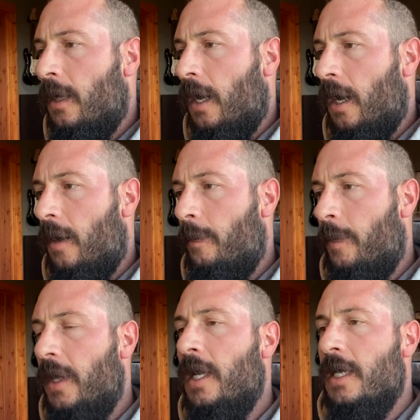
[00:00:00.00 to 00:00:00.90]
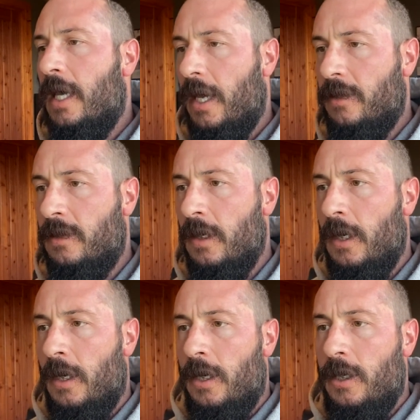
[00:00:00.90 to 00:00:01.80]
But in any case,
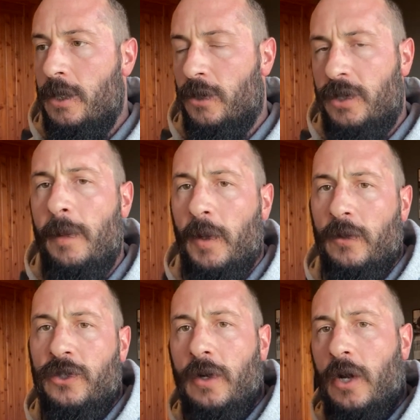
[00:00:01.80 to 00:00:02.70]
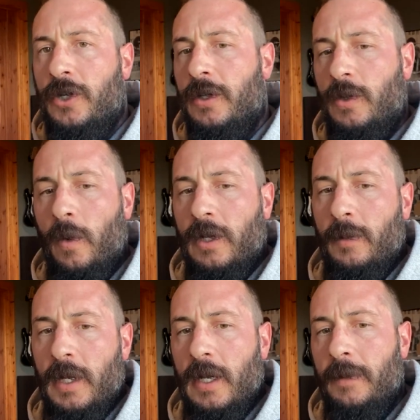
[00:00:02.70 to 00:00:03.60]
your typical structure is going
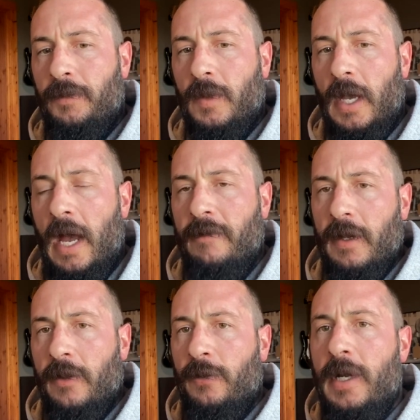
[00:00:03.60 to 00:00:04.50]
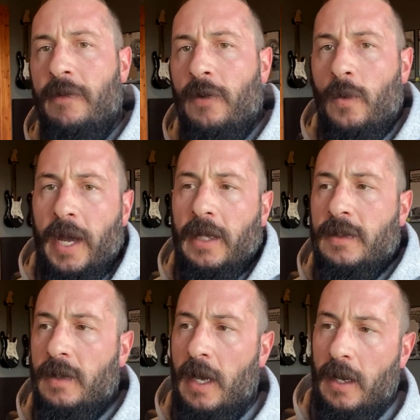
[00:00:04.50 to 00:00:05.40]
to be having 3 different
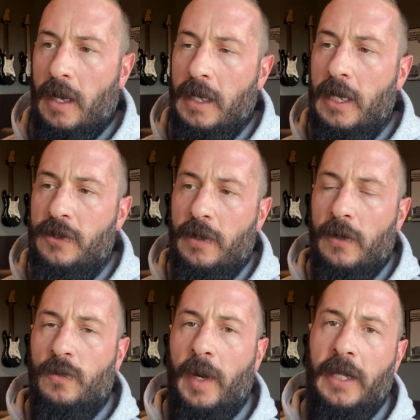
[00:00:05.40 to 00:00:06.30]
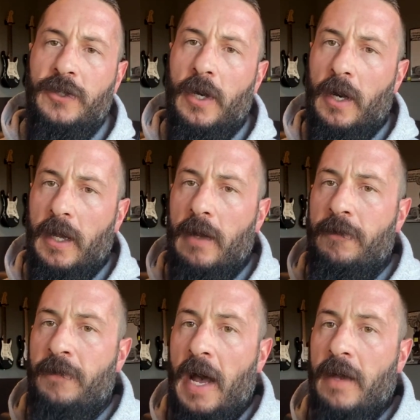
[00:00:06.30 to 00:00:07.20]
weights, and at each of those weights, you're going to
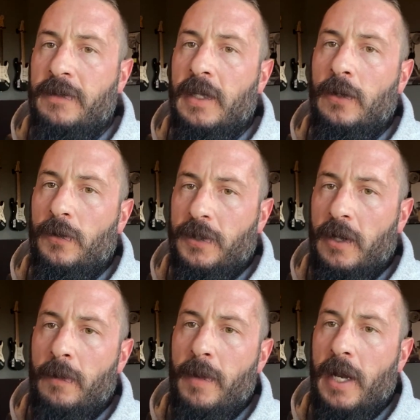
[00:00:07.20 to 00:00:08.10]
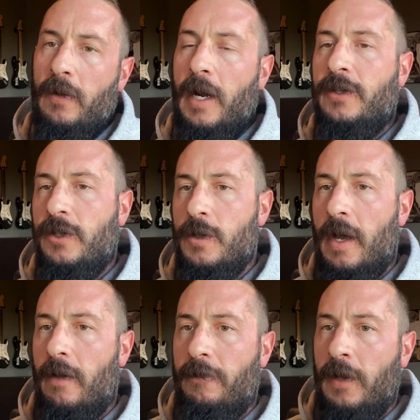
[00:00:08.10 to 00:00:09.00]
hit 5 singles on the minute, right? So you
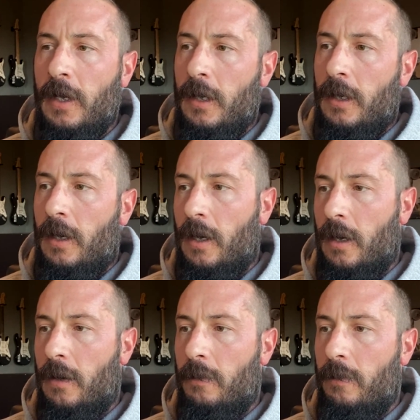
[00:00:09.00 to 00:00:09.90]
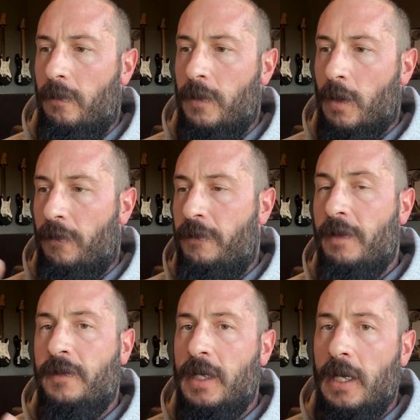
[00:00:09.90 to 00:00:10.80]
have,
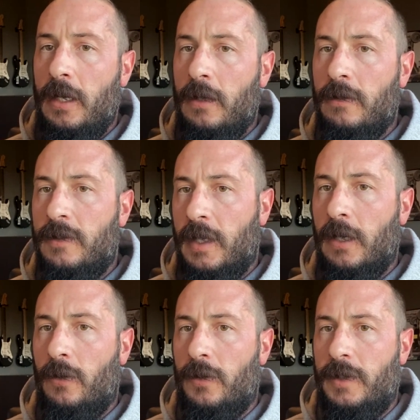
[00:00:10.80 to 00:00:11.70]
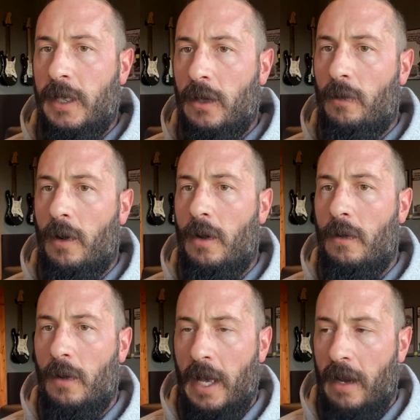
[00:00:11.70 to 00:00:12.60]
15 singles in a
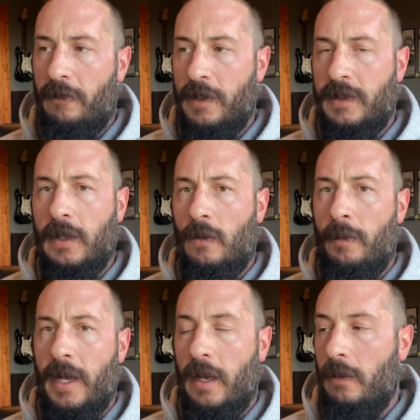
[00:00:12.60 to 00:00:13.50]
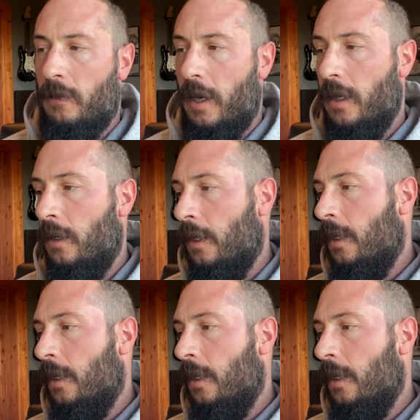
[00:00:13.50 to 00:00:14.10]
row every single minute, right?